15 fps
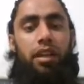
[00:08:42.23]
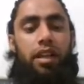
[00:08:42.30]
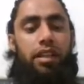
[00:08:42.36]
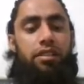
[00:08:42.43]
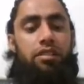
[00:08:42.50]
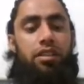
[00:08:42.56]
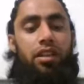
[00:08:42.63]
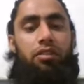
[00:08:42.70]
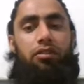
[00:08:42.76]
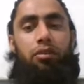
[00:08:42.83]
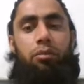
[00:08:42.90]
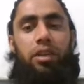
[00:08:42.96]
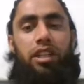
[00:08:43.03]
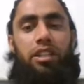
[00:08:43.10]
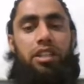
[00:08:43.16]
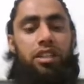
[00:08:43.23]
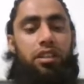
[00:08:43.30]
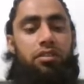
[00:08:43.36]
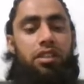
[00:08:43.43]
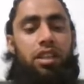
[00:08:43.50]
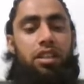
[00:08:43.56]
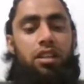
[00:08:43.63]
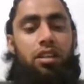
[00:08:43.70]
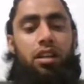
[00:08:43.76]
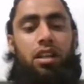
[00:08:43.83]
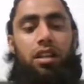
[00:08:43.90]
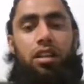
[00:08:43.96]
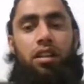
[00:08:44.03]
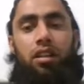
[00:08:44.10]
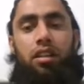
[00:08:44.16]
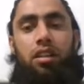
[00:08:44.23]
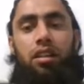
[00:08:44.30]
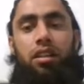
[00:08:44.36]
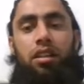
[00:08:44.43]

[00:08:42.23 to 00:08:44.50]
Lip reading: extra information of the card.